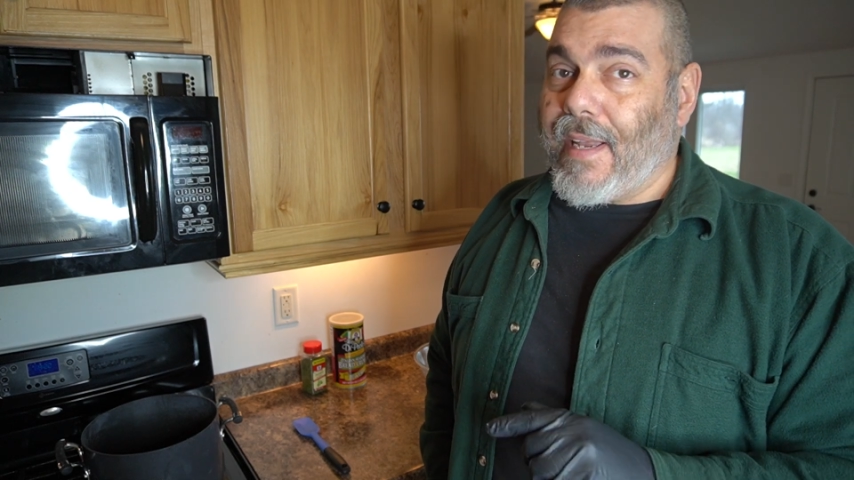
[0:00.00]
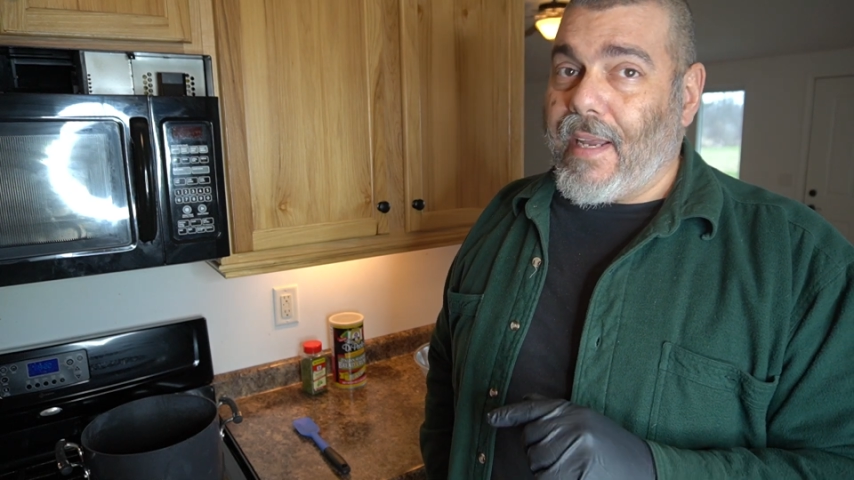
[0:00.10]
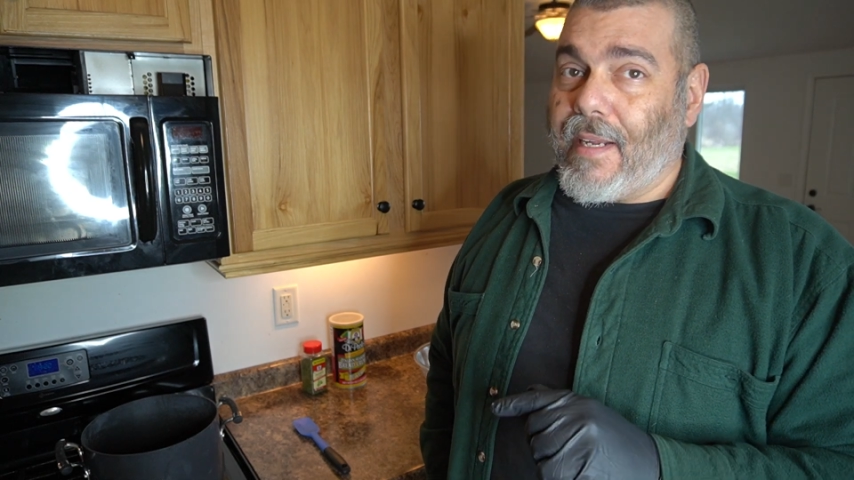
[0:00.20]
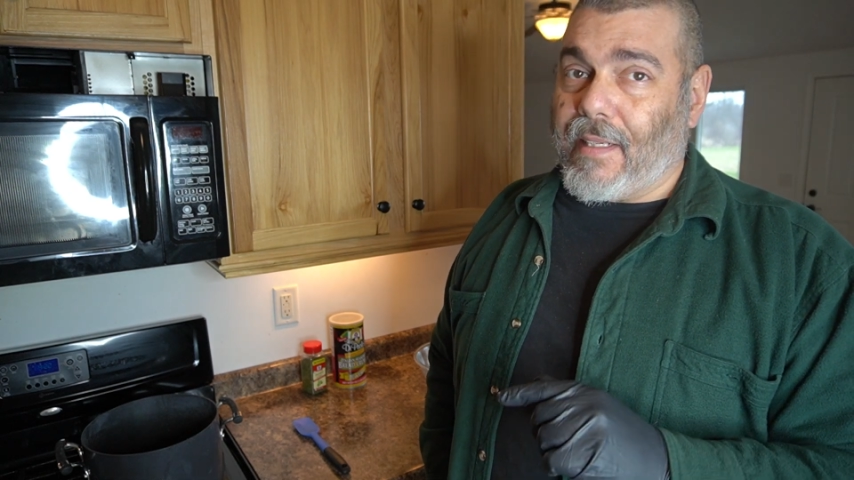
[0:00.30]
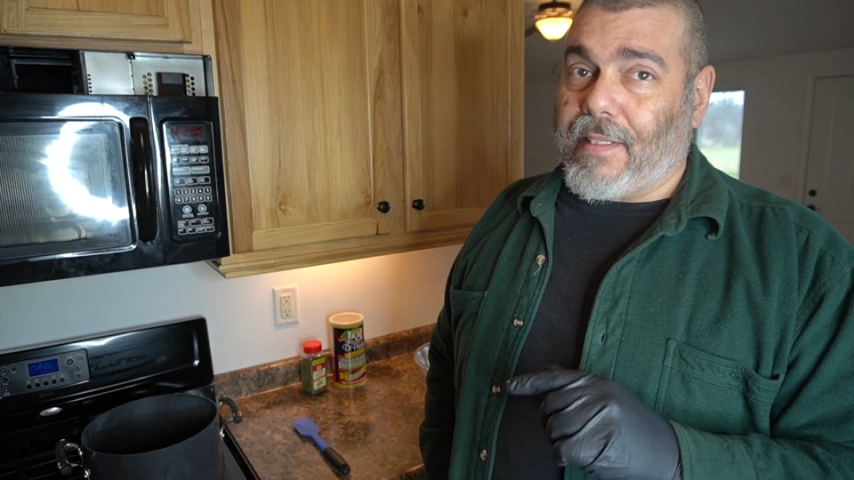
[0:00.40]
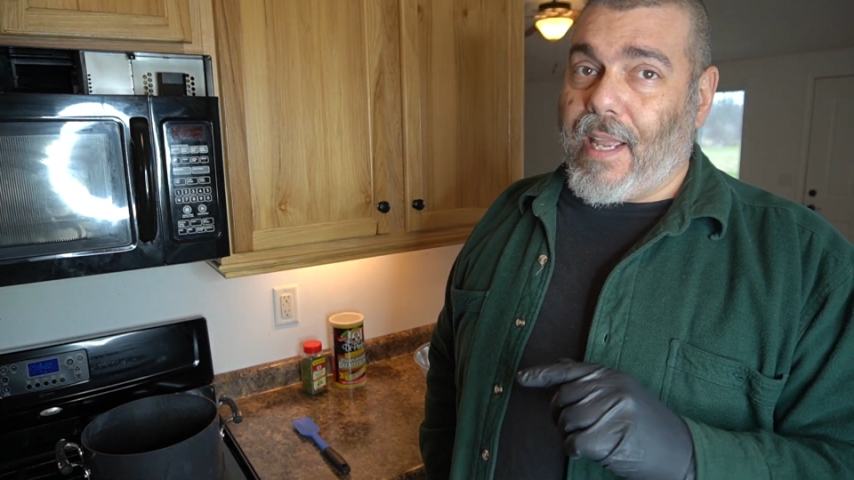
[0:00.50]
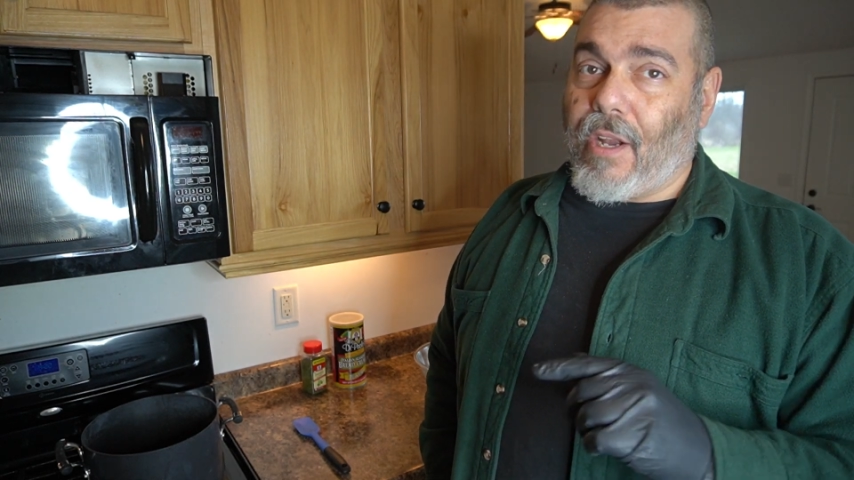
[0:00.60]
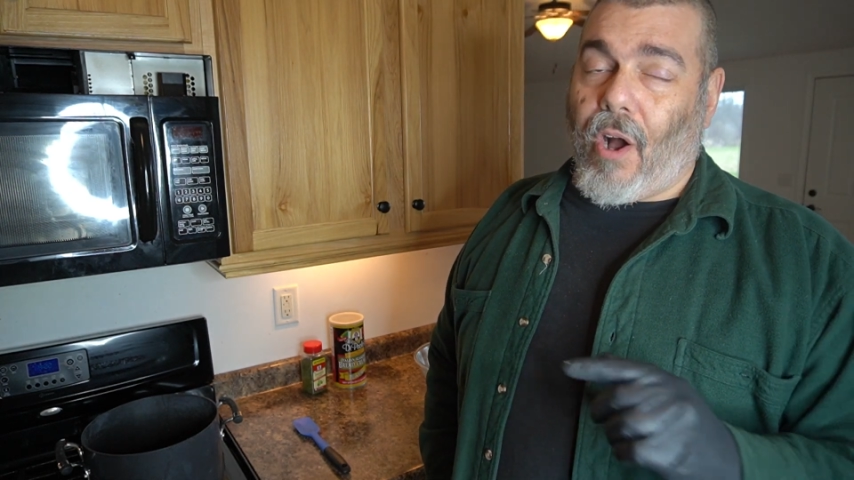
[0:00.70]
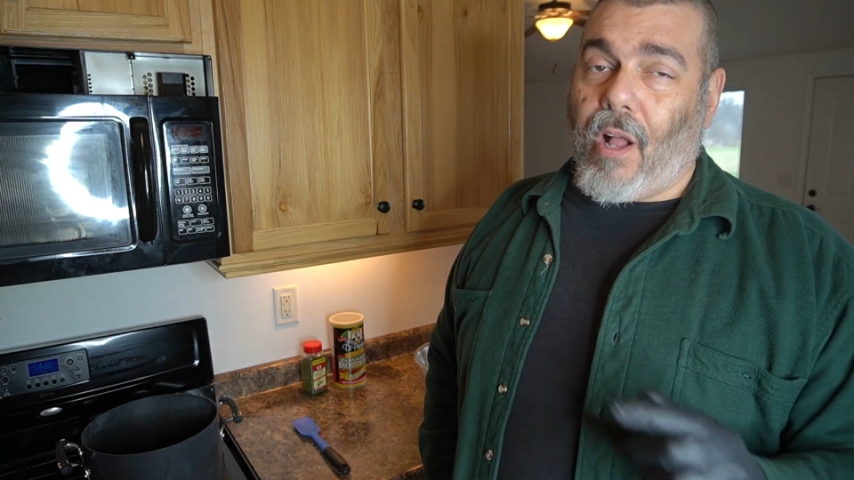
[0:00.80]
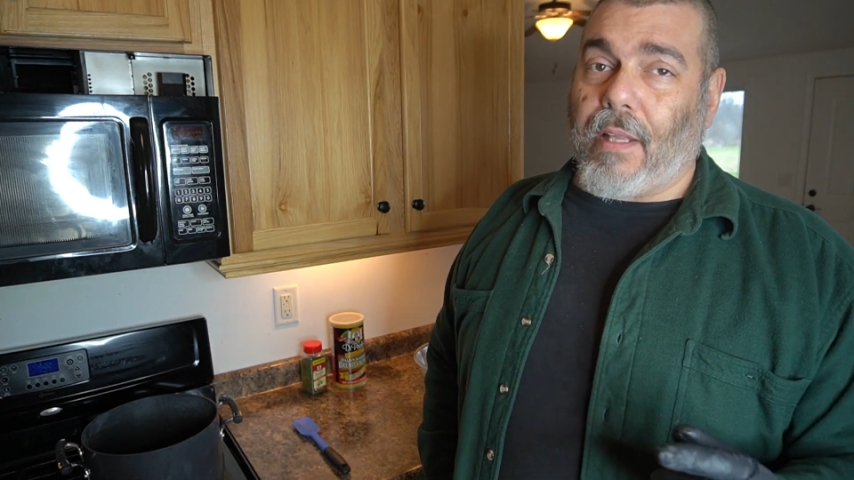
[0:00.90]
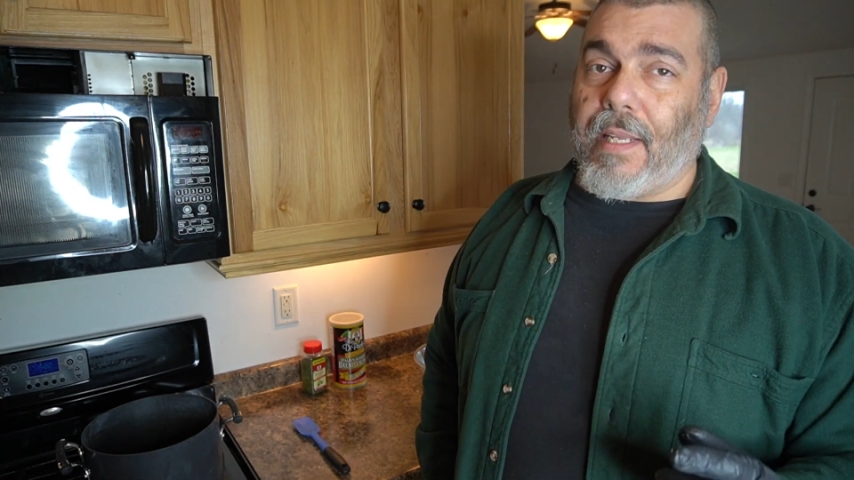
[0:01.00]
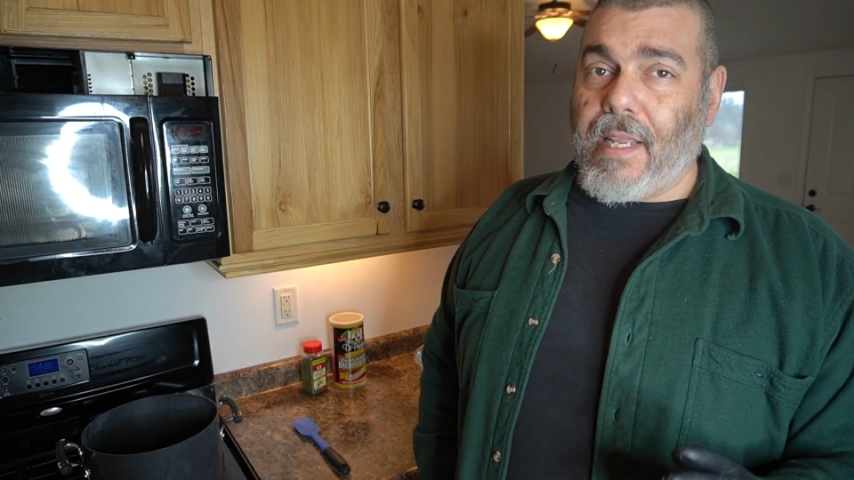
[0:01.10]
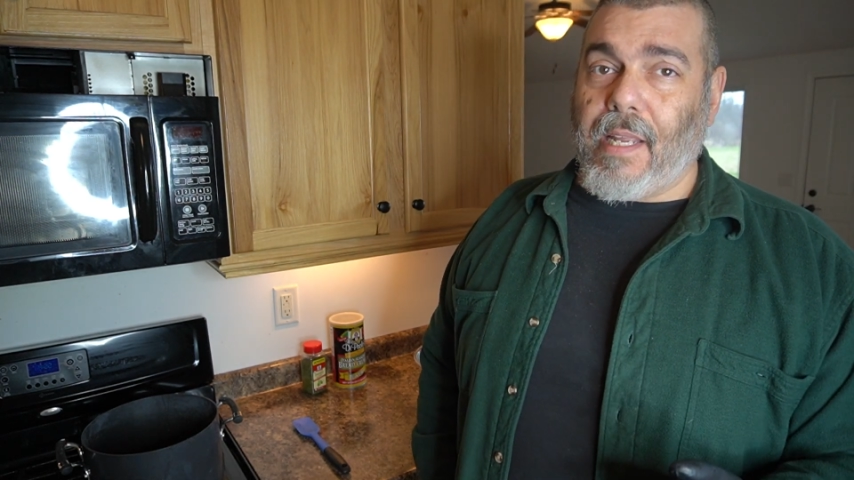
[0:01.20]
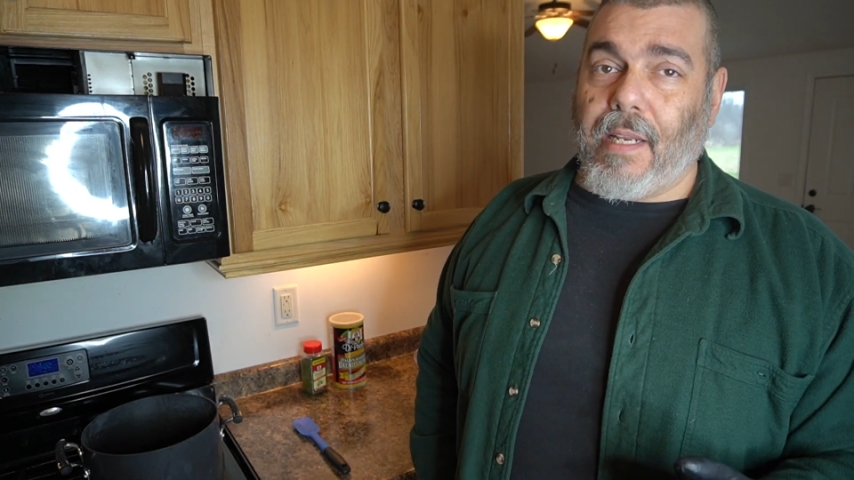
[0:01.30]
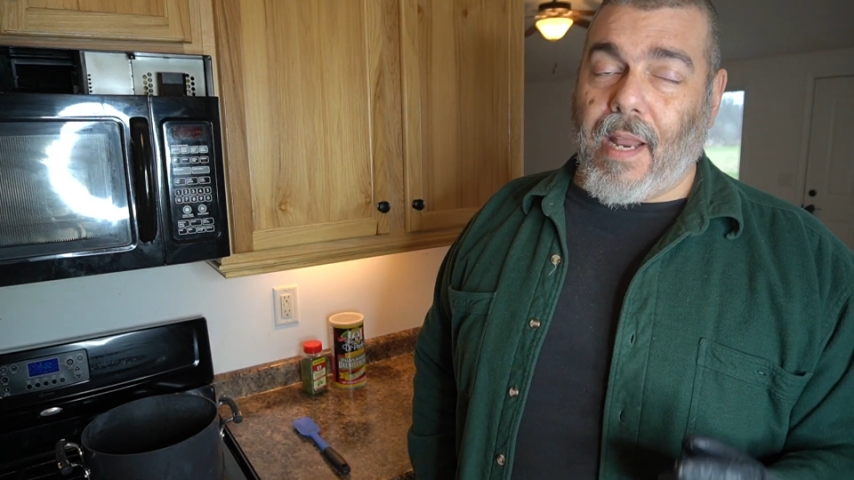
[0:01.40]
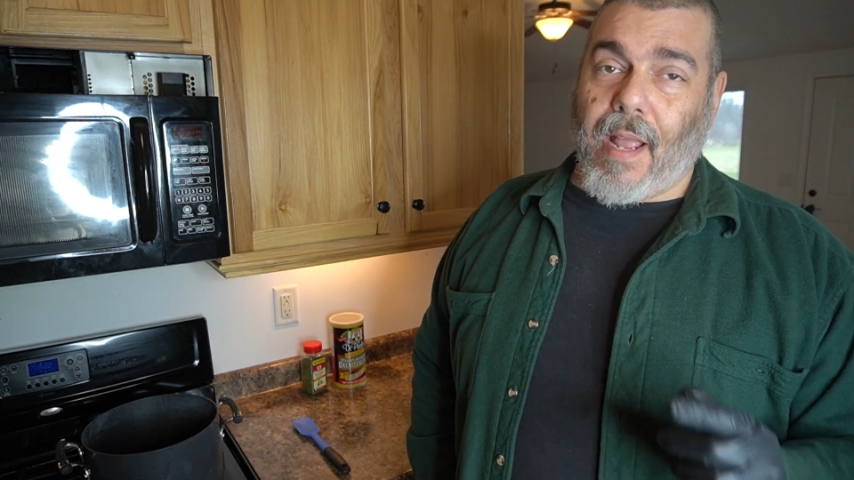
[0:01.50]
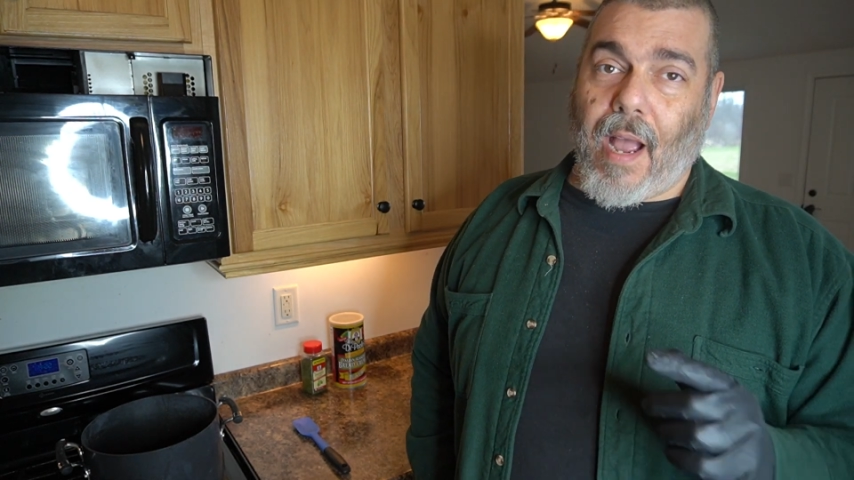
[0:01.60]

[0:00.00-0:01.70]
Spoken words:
It'll take all the heat